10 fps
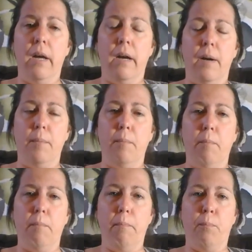
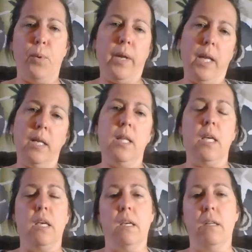
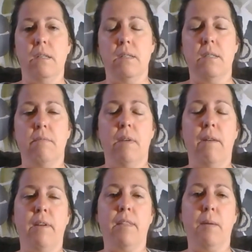prenatally and
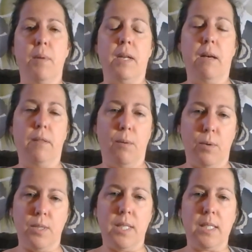everything, but now that
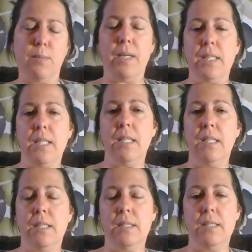we're 6 weeks in,
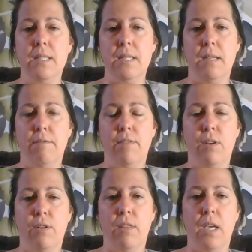and if
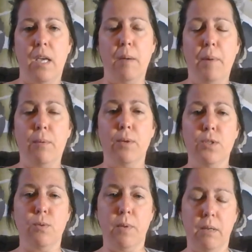they're thinking about
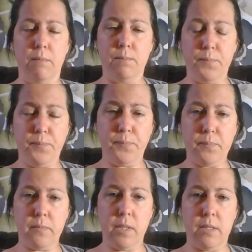resuming
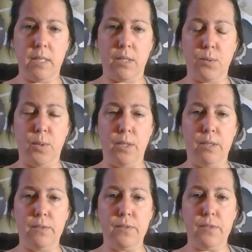
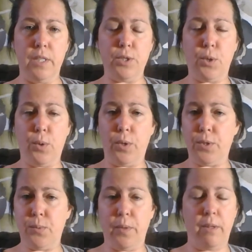sexual
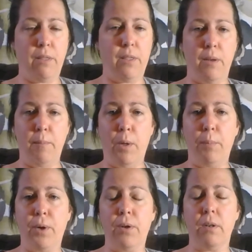intercourse with a male
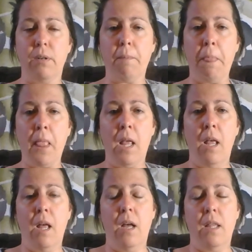partner,
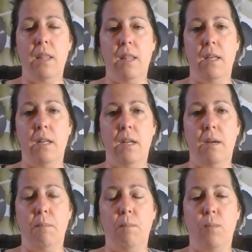then
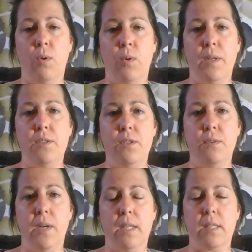I'm going
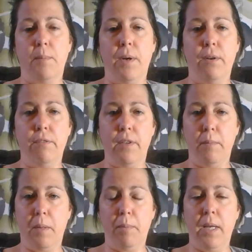to ask about
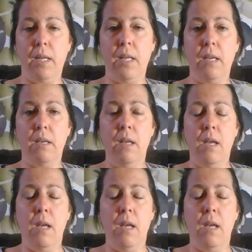family planning.